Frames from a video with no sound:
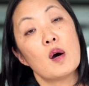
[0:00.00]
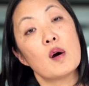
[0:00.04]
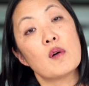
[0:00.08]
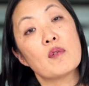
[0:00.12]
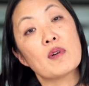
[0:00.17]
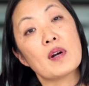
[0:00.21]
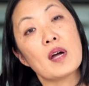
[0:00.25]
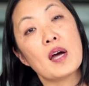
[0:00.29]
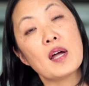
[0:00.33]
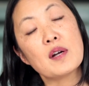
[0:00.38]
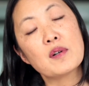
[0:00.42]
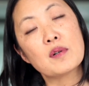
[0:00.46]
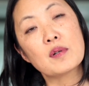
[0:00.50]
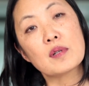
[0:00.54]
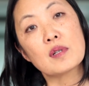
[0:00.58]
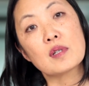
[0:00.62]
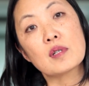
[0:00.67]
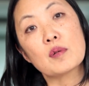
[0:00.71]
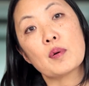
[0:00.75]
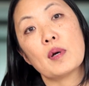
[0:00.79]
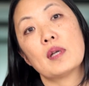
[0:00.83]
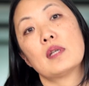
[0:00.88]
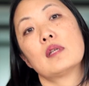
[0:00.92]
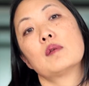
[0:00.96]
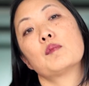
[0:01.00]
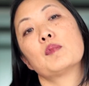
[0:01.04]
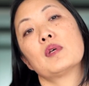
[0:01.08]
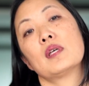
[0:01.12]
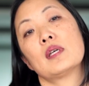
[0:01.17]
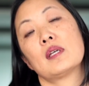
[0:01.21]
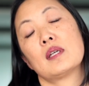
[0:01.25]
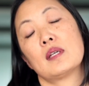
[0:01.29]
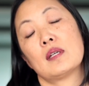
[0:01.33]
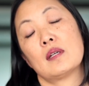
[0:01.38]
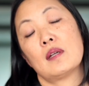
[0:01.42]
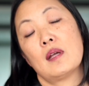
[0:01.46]
Over 120
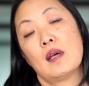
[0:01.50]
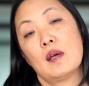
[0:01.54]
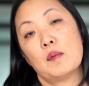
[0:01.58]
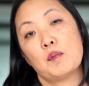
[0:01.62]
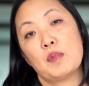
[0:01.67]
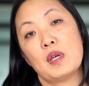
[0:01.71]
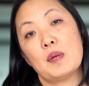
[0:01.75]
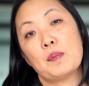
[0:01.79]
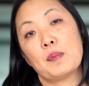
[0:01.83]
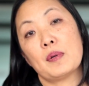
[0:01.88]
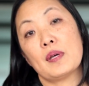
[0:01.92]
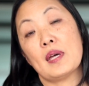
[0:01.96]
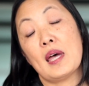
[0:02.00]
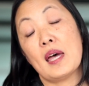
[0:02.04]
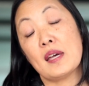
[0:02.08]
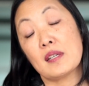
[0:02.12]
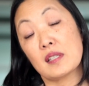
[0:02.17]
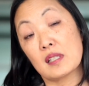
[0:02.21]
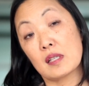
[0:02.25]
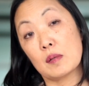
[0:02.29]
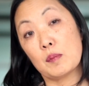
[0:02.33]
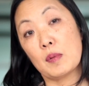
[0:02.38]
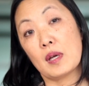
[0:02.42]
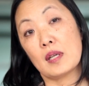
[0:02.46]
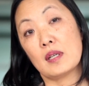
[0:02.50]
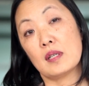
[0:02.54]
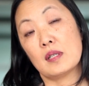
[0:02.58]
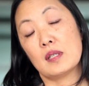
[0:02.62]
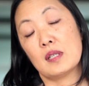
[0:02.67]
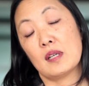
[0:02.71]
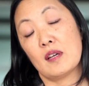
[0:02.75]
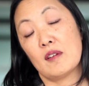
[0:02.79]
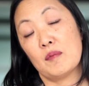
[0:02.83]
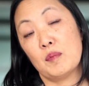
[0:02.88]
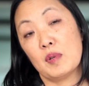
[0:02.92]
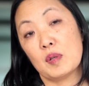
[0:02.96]
million people are
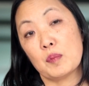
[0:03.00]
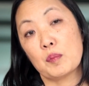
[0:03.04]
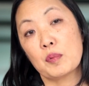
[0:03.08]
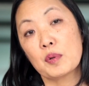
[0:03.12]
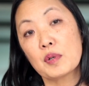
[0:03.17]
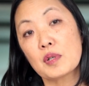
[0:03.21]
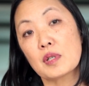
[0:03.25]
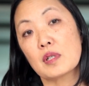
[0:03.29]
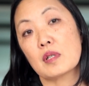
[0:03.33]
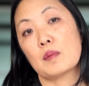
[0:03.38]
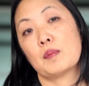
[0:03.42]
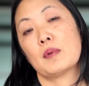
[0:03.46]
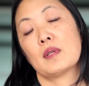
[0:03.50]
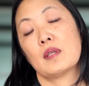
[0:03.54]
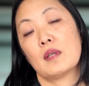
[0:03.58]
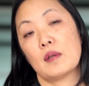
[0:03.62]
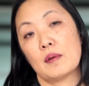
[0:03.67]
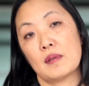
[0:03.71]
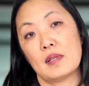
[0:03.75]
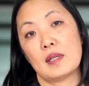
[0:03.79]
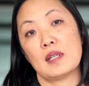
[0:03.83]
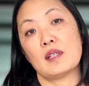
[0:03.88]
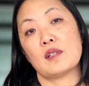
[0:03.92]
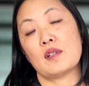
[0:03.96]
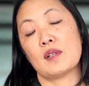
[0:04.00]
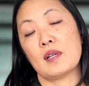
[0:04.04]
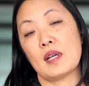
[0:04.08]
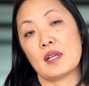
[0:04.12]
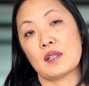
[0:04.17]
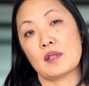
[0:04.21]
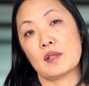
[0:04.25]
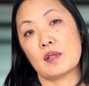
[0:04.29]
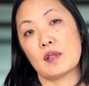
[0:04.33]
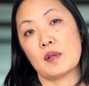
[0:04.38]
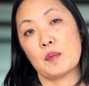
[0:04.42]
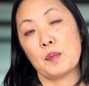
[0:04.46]
estimated to have been pushed below the
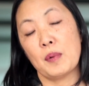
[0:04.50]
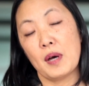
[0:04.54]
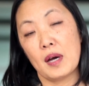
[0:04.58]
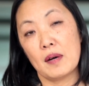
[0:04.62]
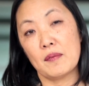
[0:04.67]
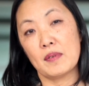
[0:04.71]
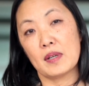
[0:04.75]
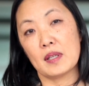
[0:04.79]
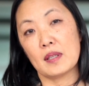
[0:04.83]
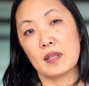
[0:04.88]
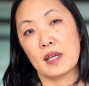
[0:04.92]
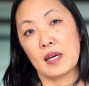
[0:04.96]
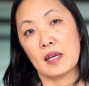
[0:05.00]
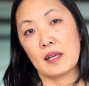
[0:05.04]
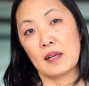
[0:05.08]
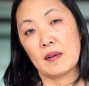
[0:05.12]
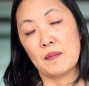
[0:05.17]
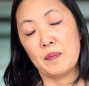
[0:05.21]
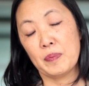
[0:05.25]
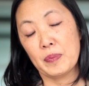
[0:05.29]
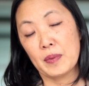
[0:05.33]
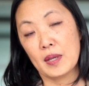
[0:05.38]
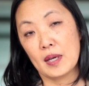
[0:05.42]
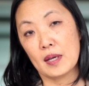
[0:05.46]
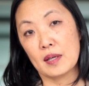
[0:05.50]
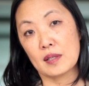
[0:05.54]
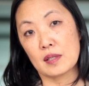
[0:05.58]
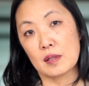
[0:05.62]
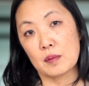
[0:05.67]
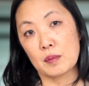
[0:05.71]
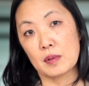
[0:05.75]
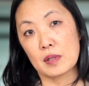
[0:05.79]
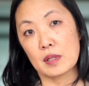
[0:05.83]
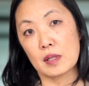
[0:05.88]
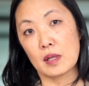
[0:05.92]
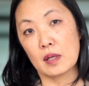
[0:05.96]
international poverty line
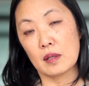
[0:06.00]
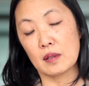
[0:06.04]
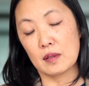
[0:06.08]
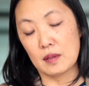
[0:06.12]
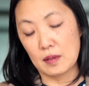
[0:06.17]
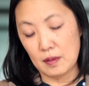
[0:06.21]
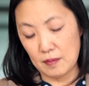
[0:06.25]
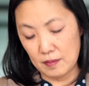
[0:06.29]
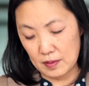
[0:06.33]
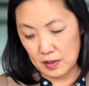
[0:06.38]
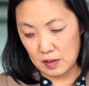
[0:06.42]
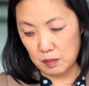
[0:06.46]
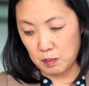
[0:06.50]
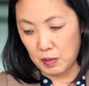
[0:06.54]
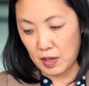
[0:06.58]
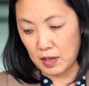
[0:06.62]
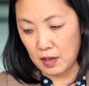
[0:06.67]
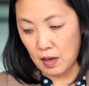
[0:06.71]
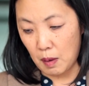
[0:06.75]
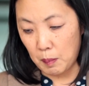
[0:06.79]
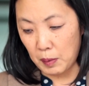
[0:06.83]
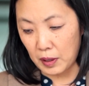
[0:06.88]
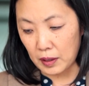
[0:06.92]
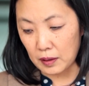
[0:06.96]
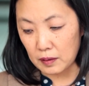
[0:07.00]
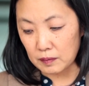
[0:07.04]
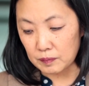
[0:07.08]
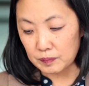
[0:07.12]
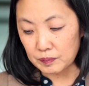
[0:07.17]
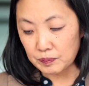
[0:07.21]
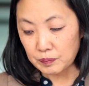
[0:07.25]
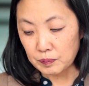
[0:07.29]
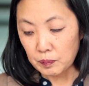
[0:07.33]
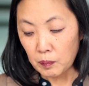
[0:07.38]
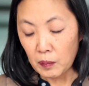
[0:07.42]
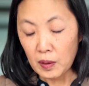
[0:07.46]
as a result of this pandemic.
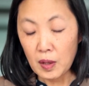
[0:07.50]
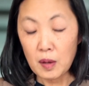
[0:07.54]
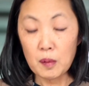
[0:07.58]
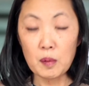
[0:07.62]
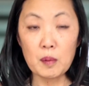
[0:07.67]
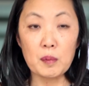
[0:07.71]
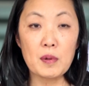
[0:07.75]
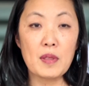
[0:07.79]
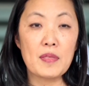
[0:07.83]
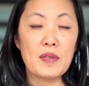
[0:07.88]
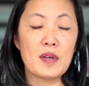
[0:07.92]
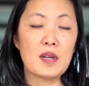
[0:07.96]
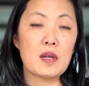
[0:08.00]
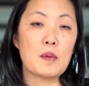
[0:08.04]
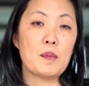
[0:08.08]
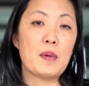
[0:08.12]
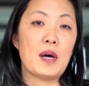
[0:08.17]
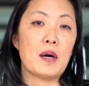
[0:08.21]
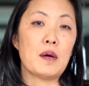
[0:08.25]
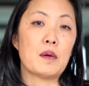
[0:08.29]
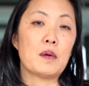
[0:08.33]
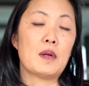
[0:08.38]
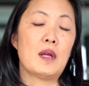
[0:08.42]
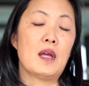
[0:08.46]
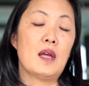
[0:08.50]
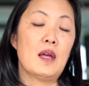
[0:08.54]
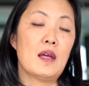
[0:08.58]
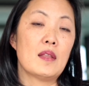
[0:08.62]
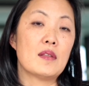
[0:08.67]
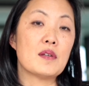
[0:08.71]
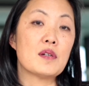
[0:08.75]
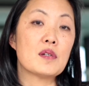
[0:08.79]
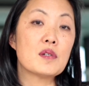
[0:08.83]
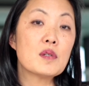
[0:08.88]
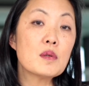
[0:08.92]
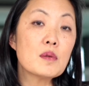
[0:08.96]
When we think about
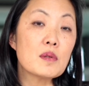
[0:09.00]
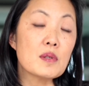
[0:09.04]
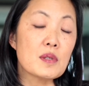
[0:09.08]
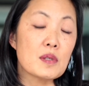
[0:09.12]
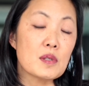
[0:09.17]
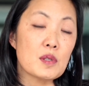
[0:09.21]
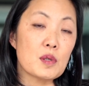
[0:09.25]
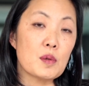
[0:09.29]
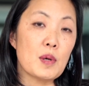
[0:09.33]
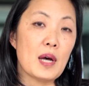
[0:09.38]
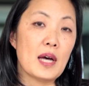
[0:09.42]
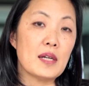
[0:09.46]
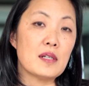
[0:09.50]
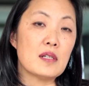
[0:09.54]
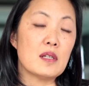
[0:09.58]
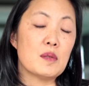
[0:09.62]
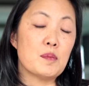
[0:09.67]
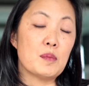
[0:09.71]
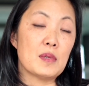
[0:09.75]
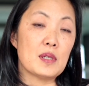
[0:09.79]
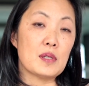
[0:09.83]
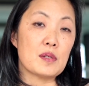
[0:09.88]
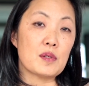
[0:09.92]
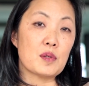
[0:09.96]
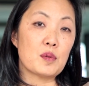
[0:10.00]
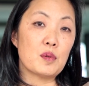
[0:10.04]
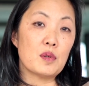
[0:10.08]
the students who had to miss